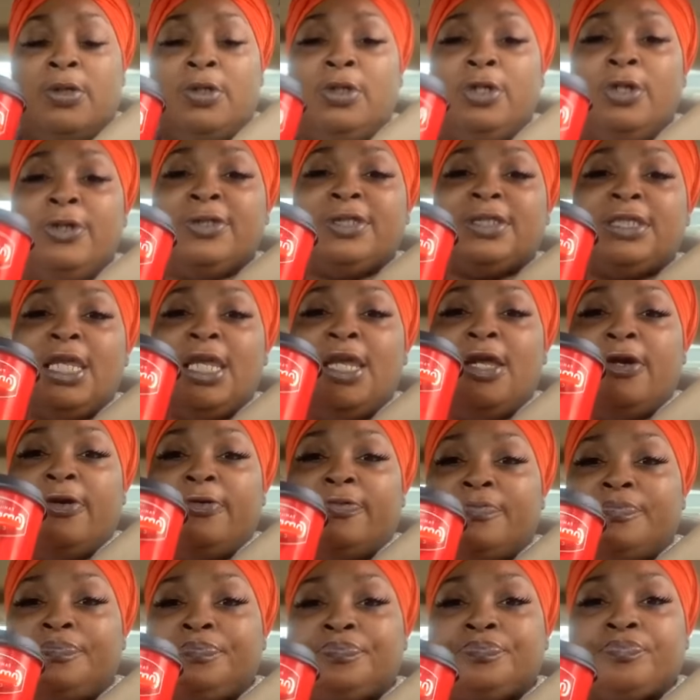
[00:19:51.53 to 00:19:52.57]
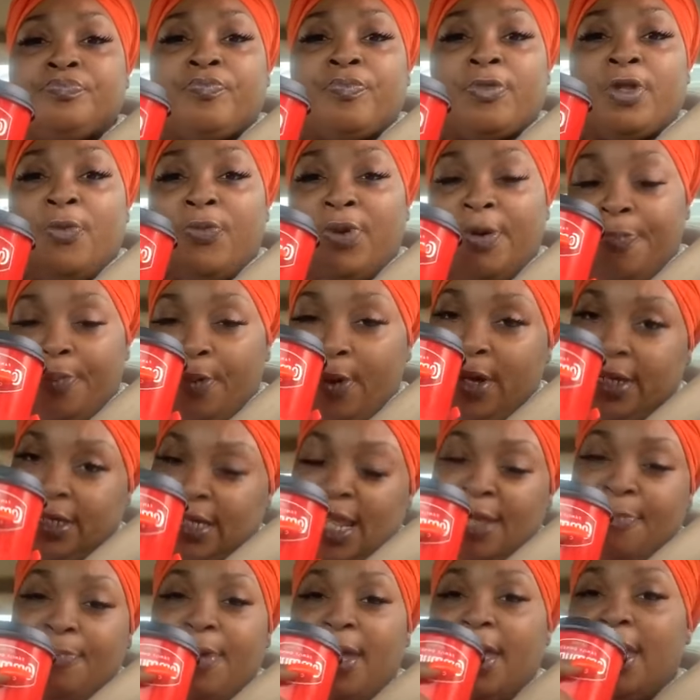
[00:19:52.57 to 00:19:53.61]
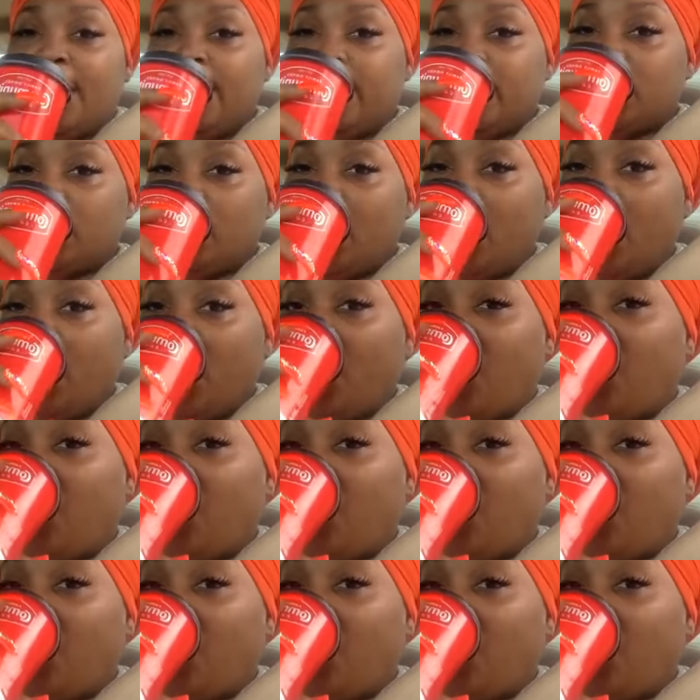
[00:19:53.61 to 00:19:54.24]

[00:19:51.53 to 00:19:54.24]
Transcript: Lucille, report that page.